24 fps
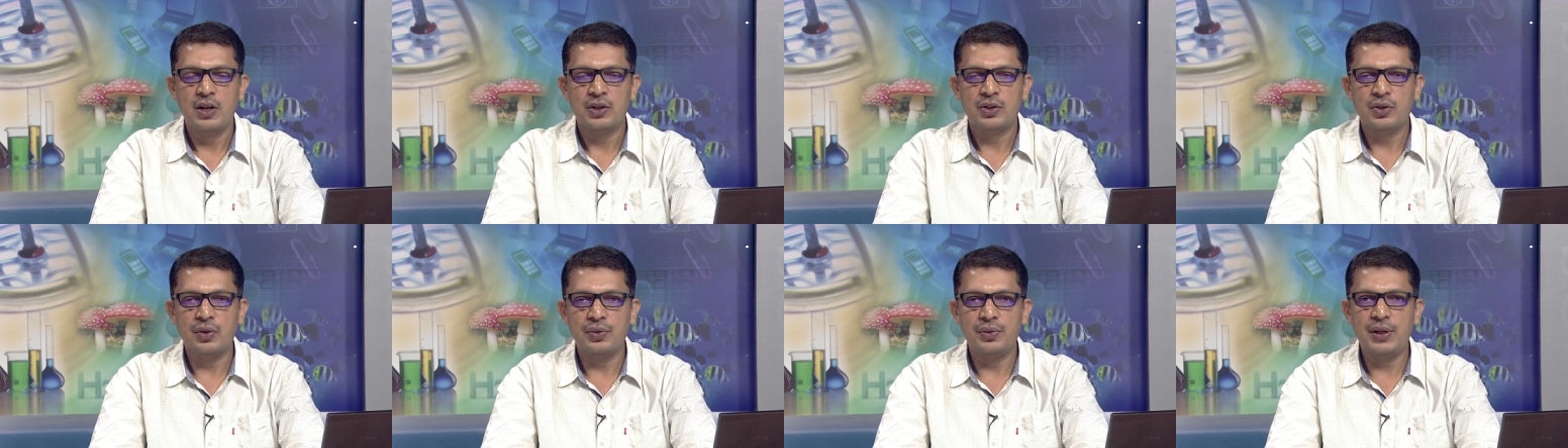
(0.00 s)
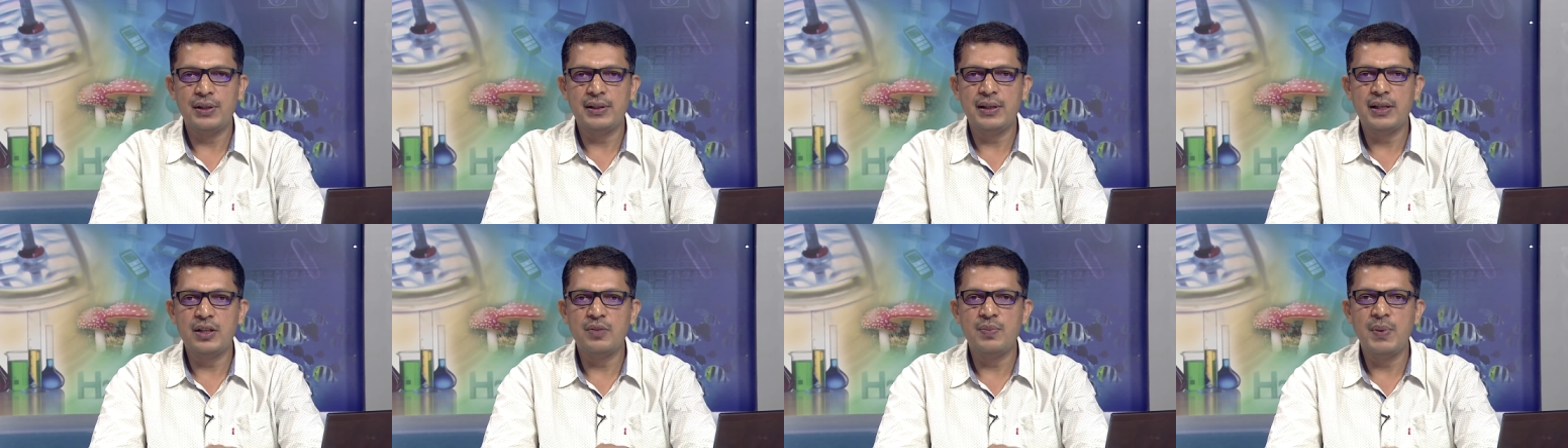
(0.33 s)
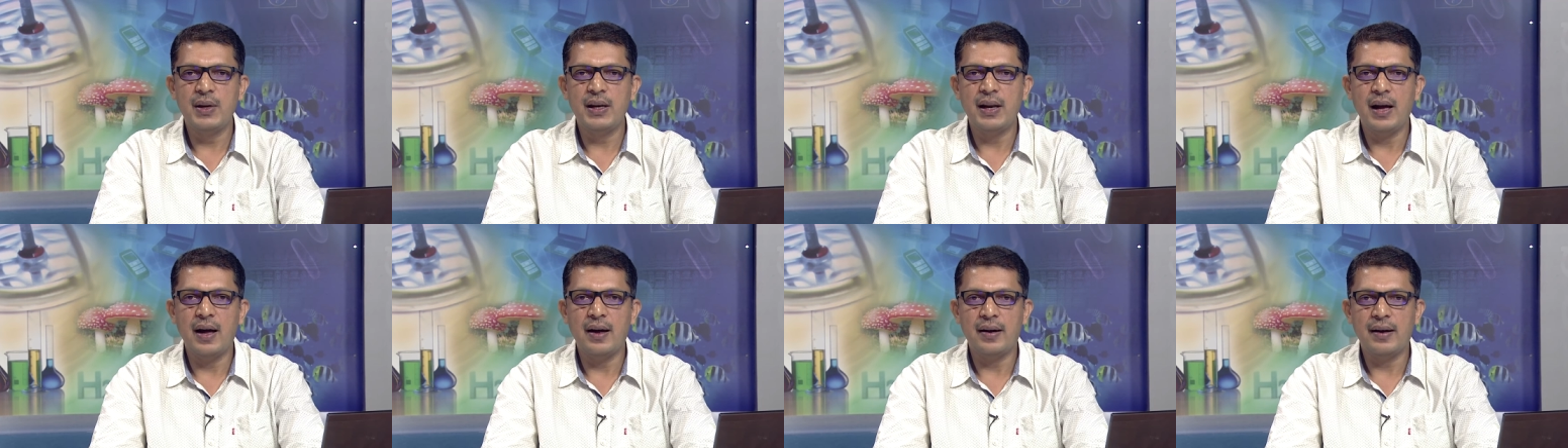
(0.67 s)
So, this is
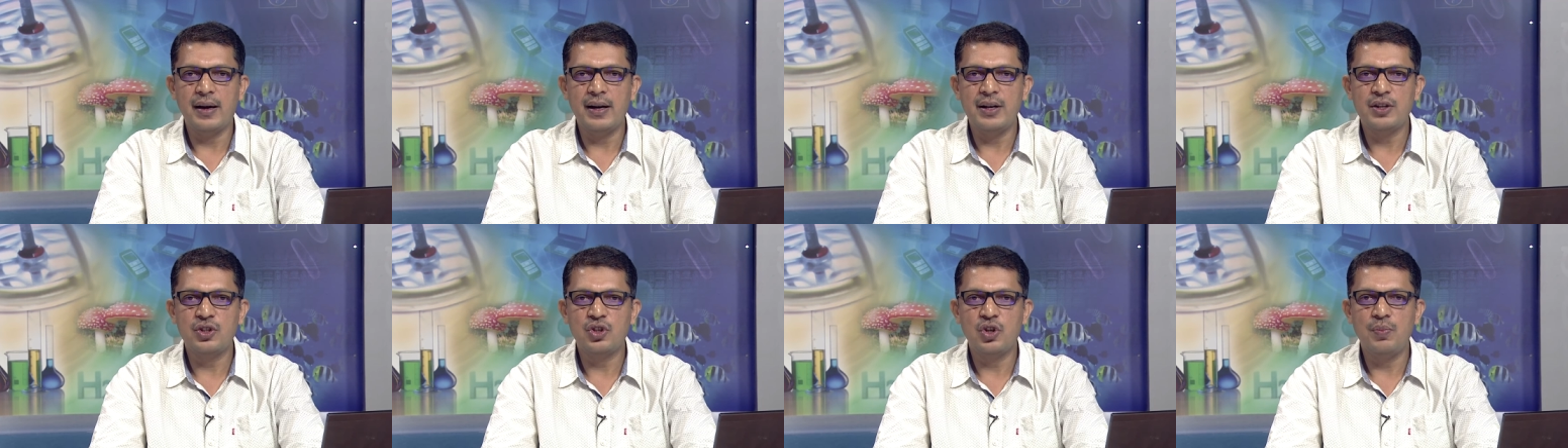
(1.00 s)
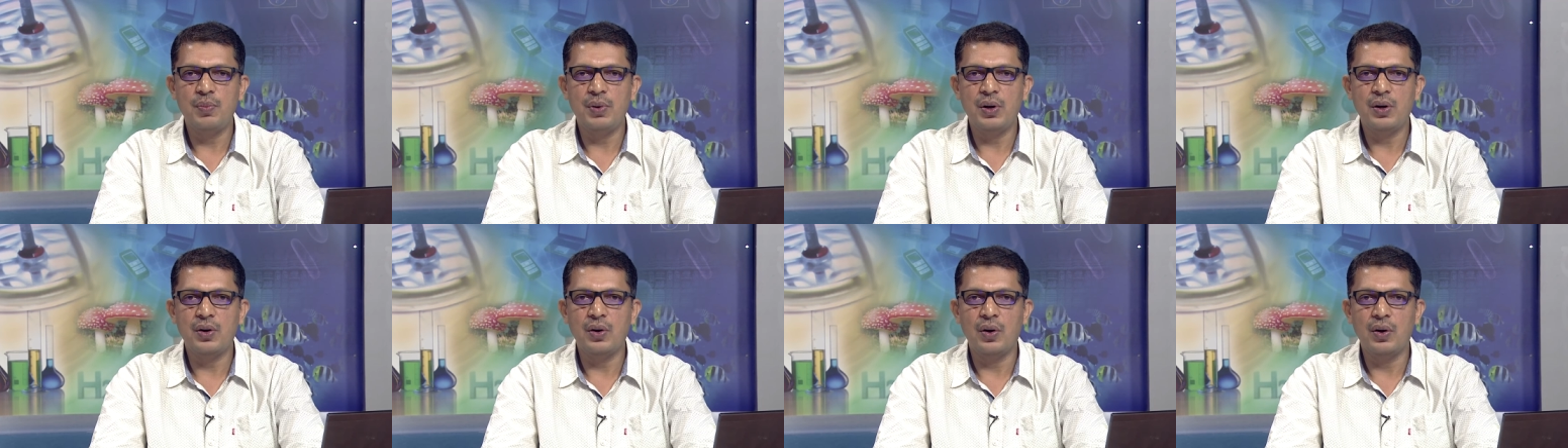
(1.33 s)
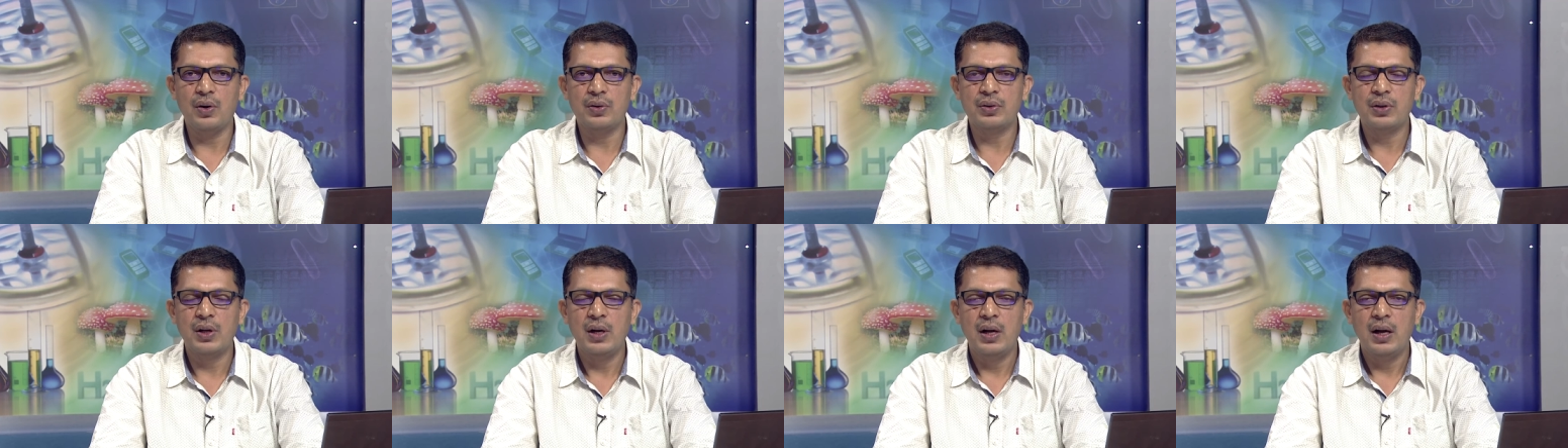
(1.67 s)
being arranged
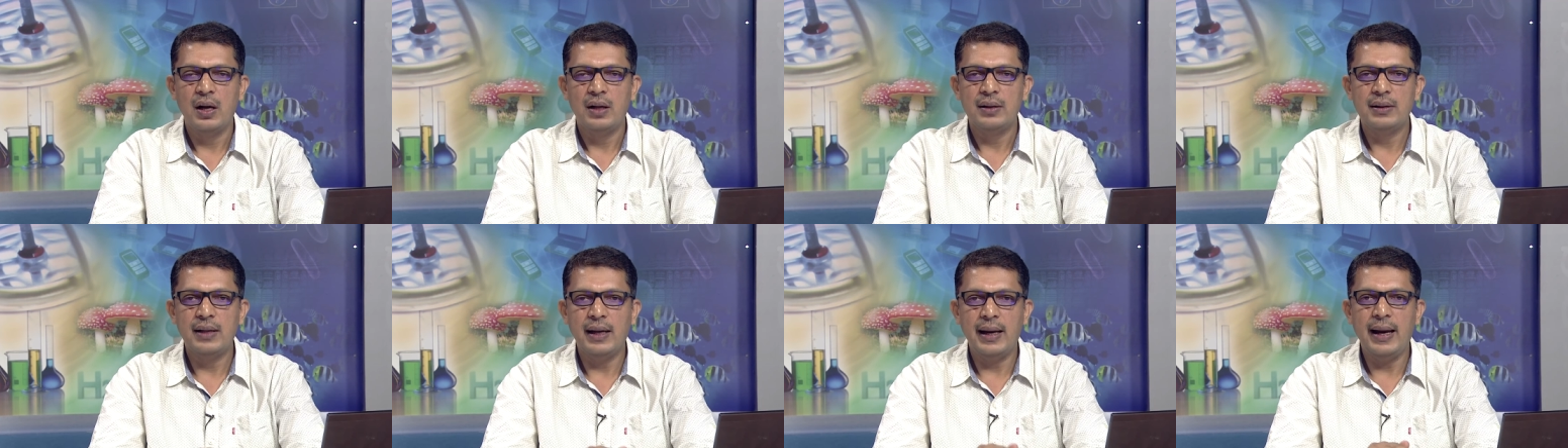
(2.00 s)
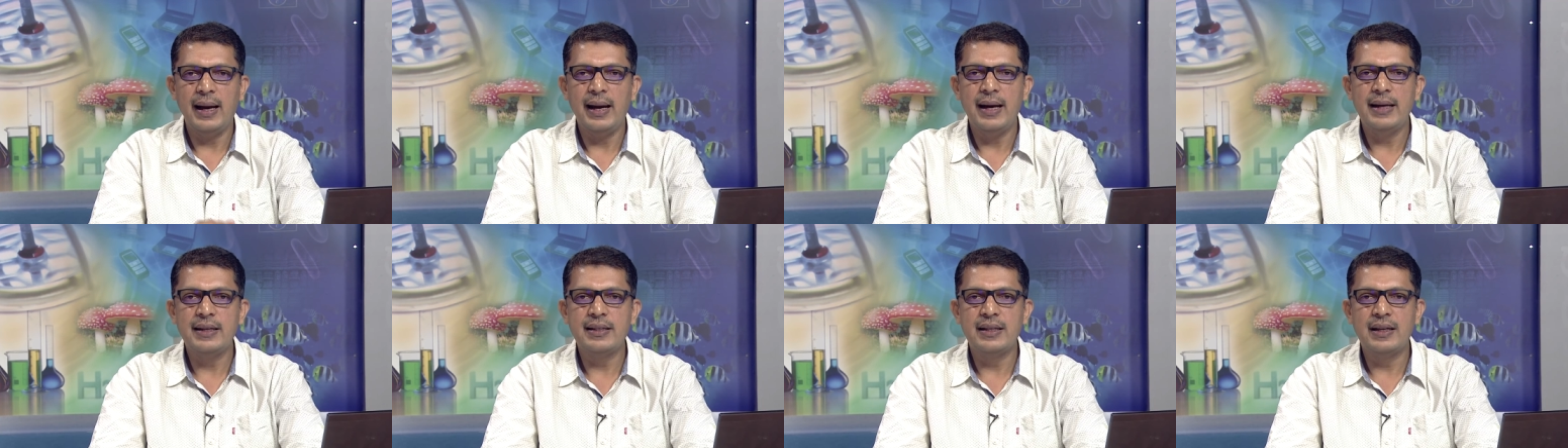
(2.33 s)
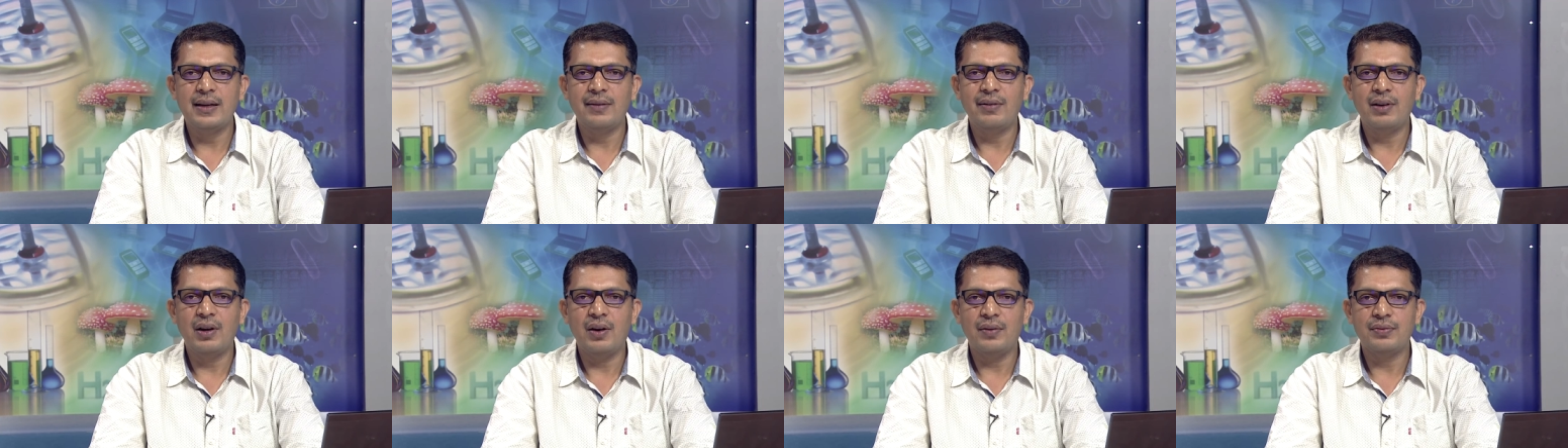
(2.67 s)
because the age
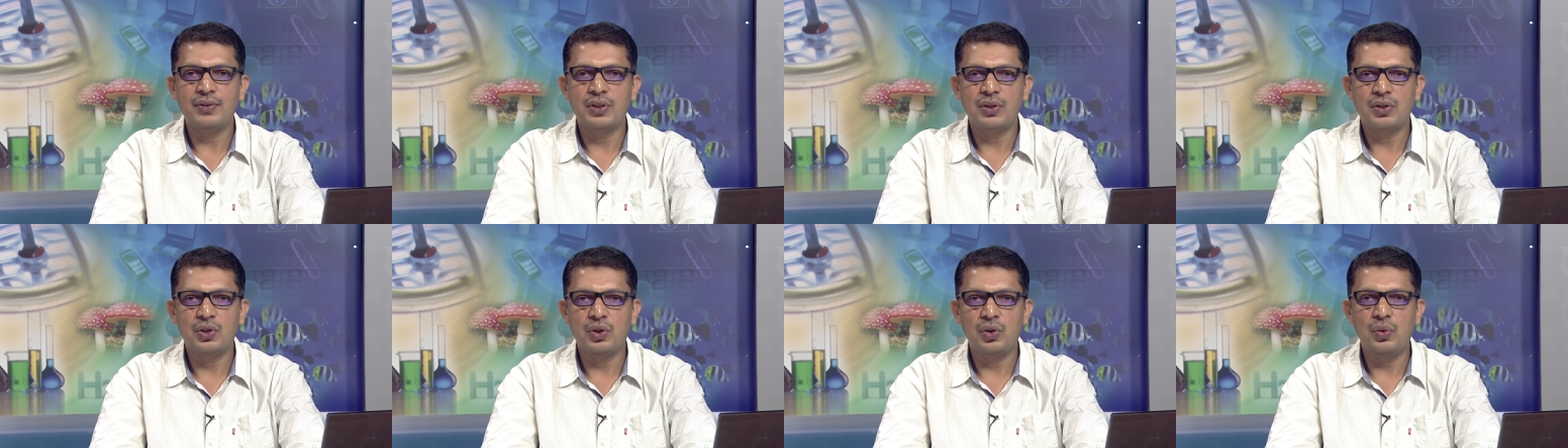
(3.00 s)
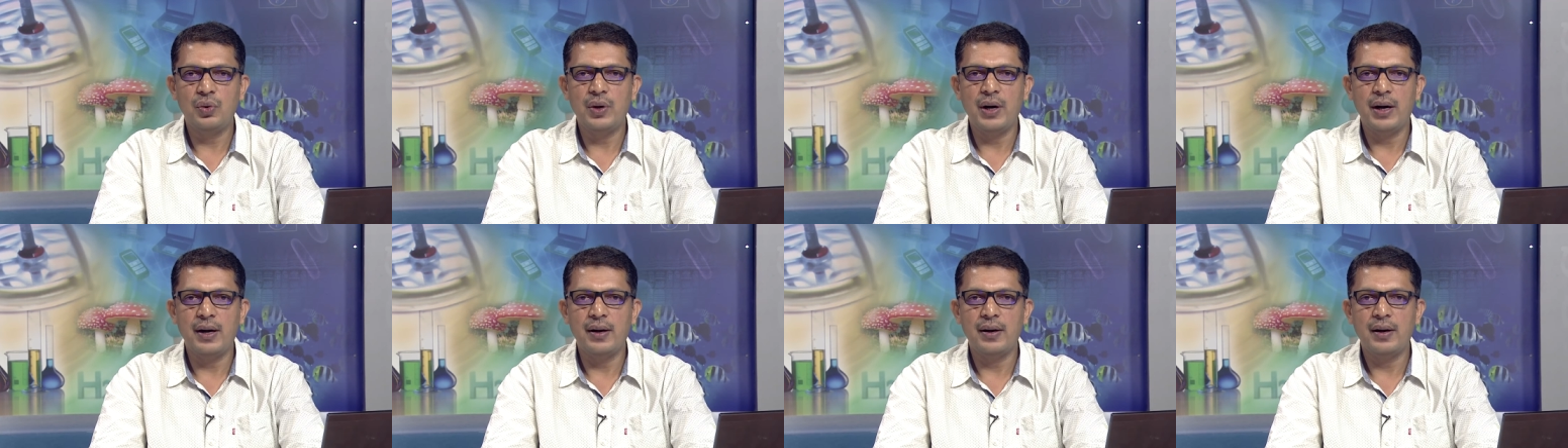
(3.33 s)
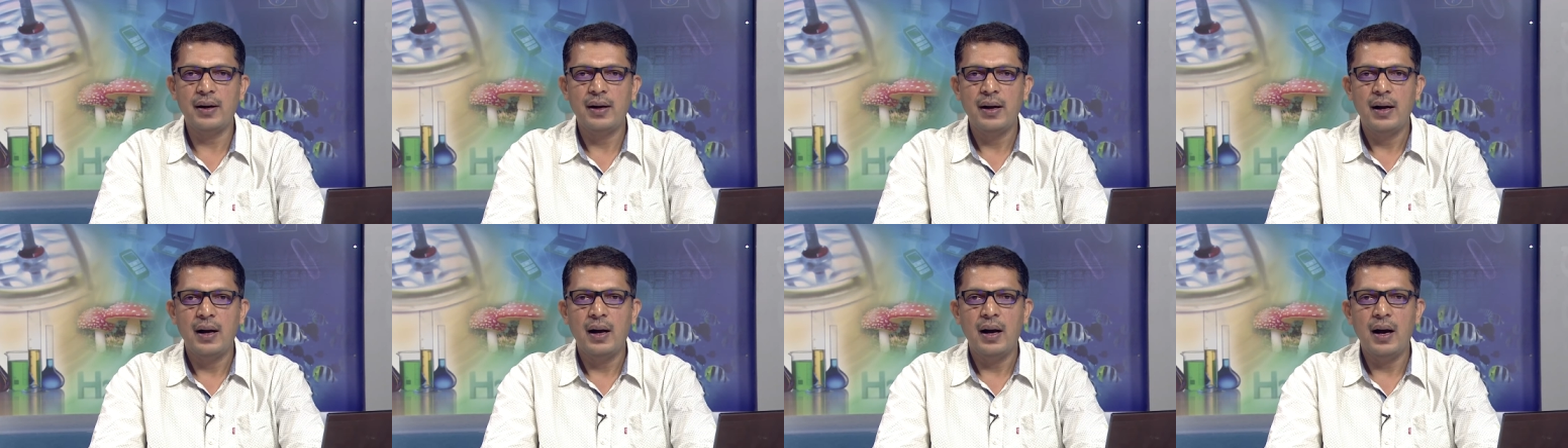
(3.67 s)
level of the student